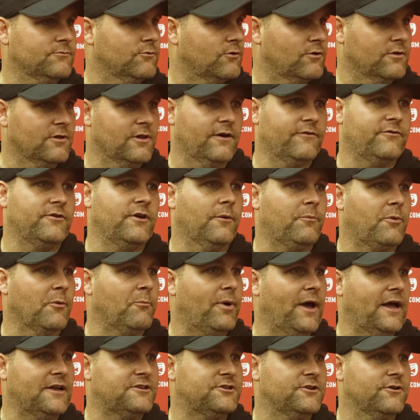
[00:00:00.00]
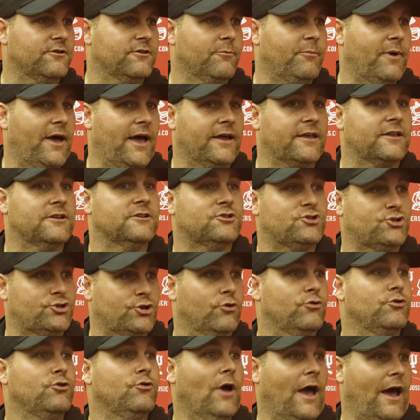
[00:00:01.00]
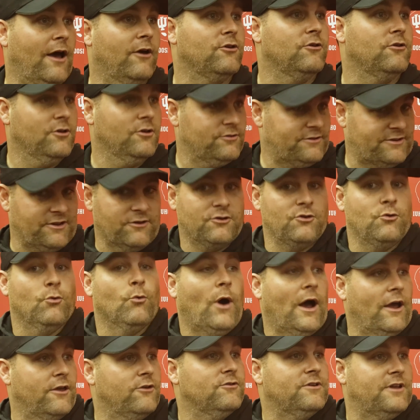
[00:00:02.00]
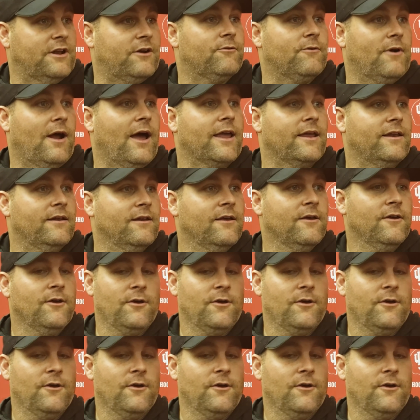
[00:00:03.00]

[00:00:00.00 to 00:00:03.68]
we're going to love you up and pat you on the back and show you tell you why you did it right.